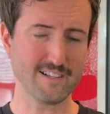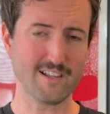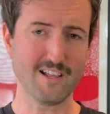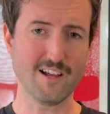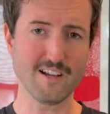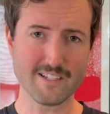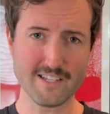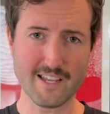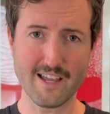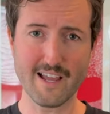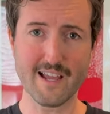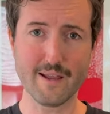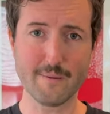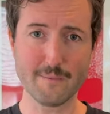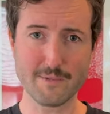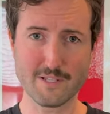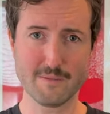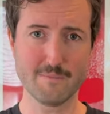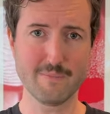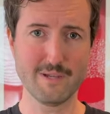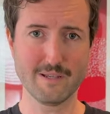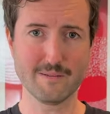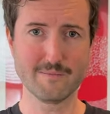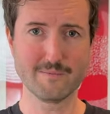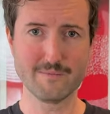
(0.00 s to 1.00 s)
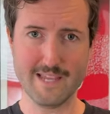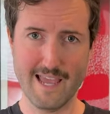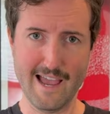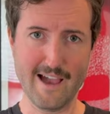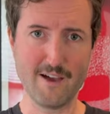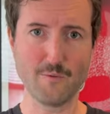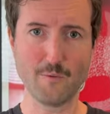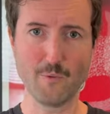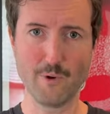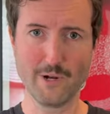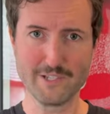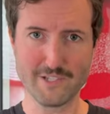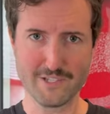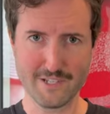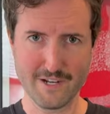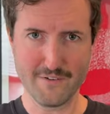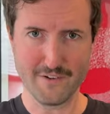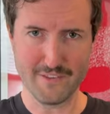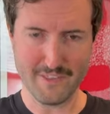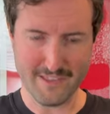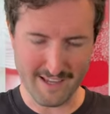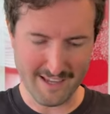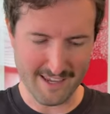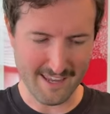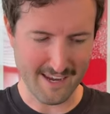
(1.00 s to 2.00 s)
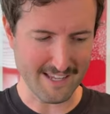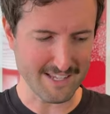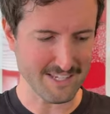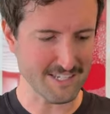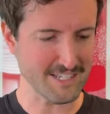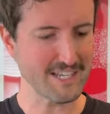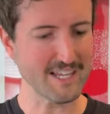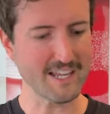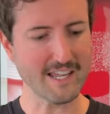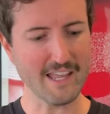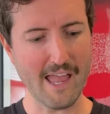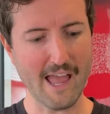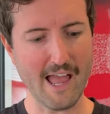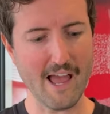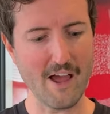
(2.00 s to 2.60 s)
A lot of times the big down ones and everything kind of stick